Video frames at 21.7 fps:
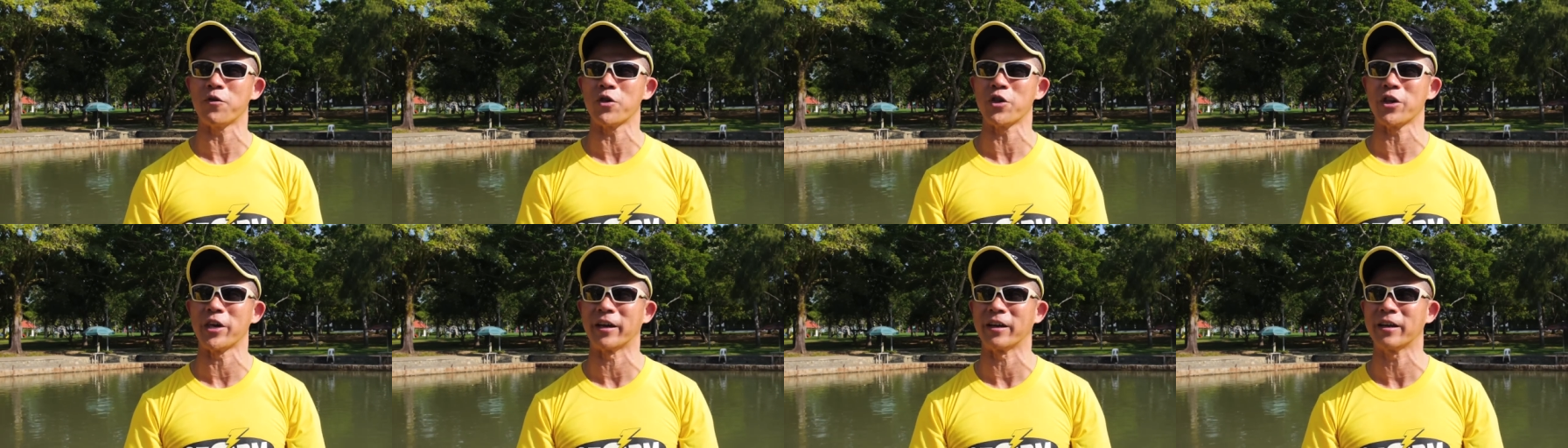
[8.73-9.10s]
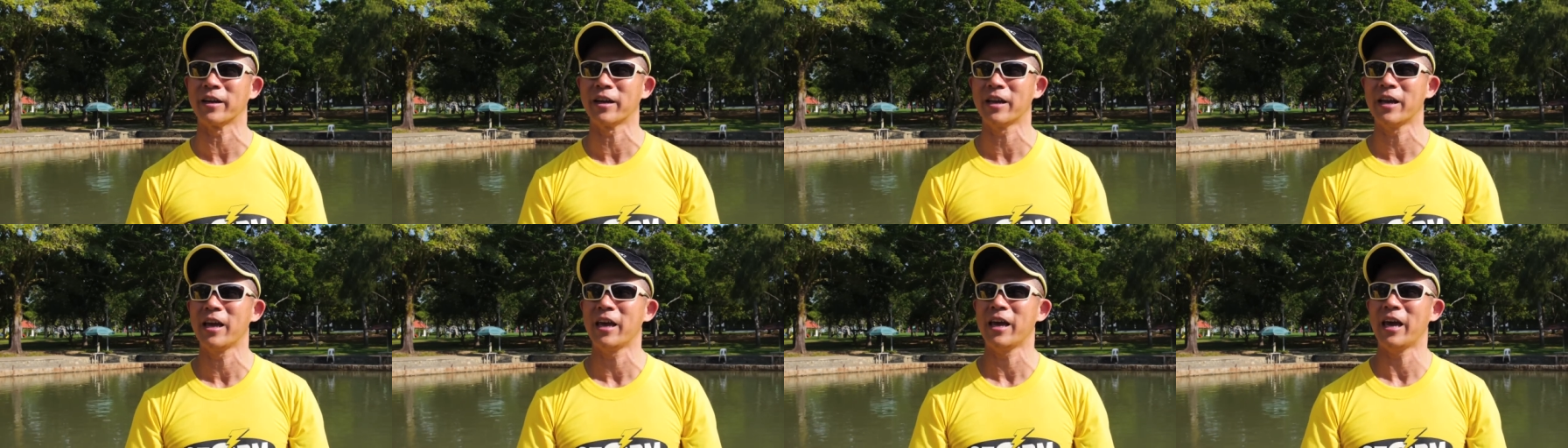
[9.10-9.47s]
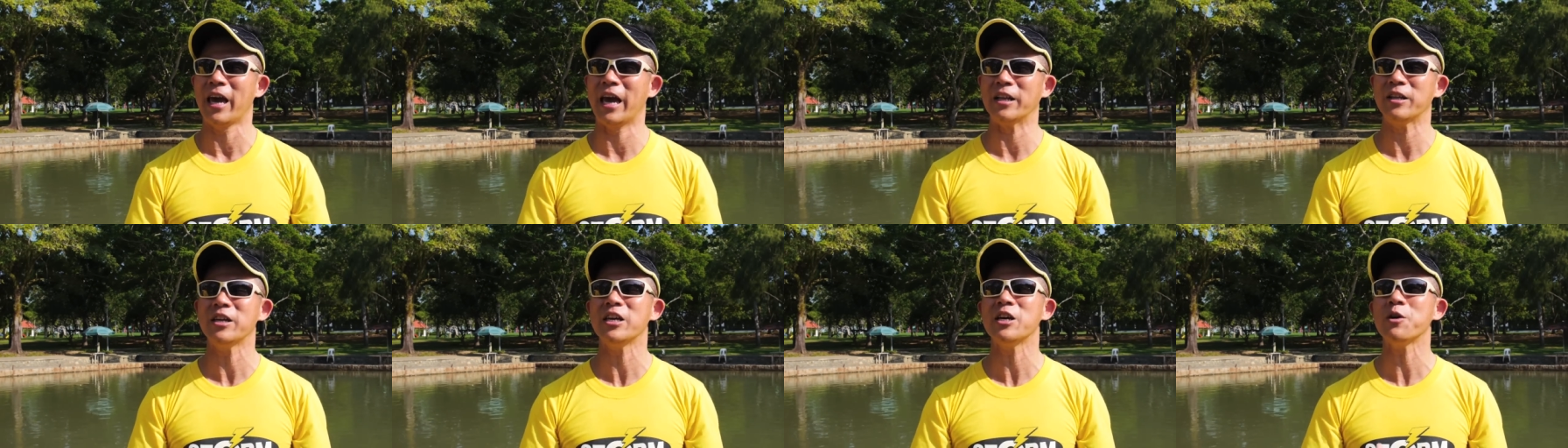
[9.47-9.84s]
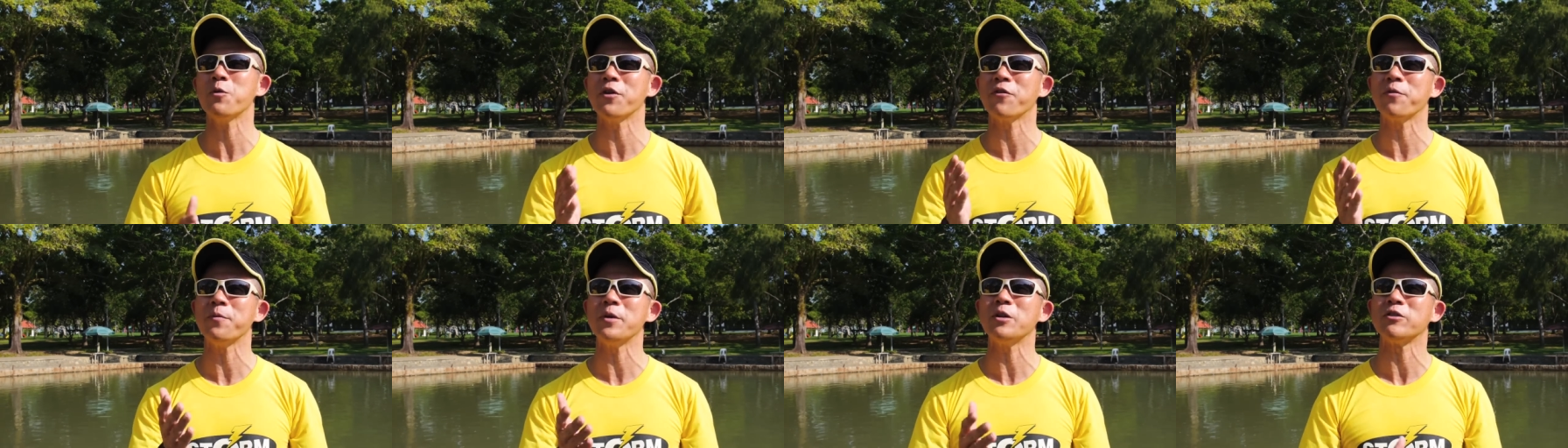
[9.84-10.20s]
fishing. And here
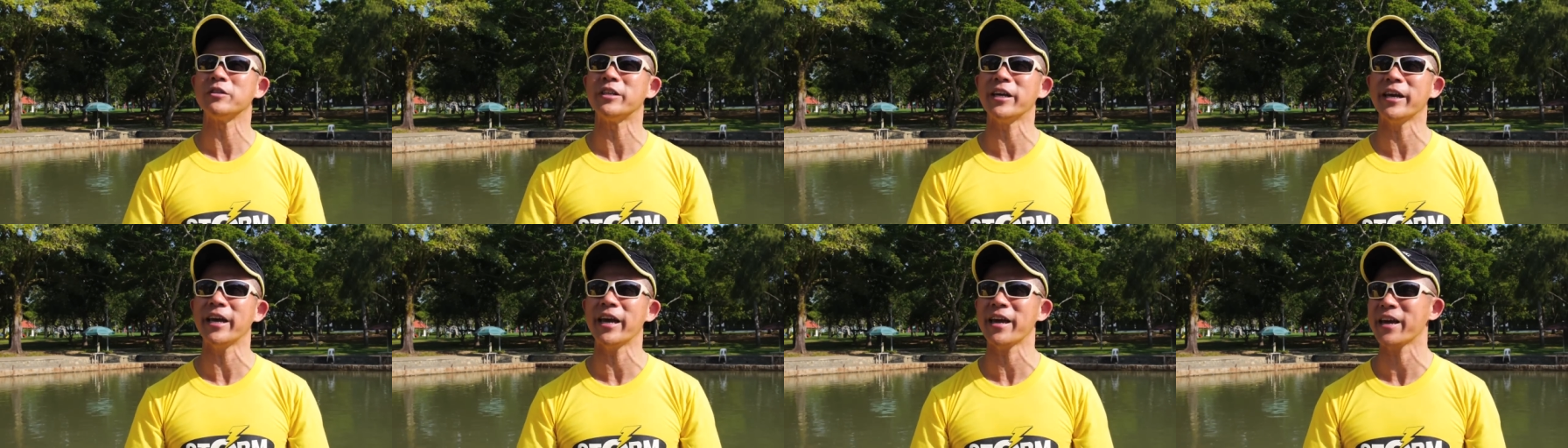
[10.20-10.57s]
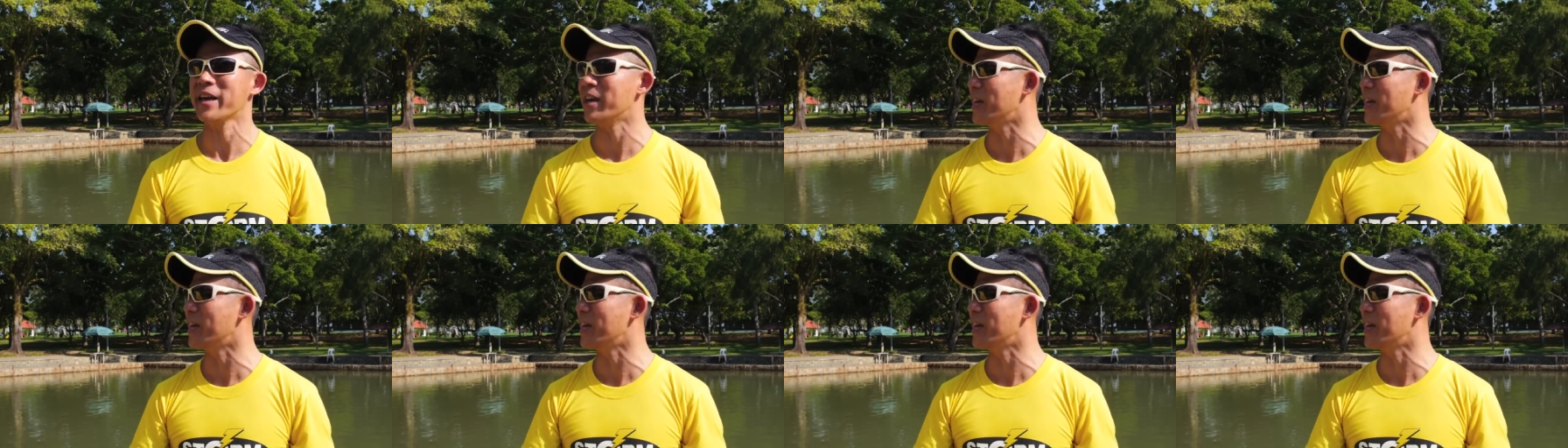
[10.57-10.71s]
with me today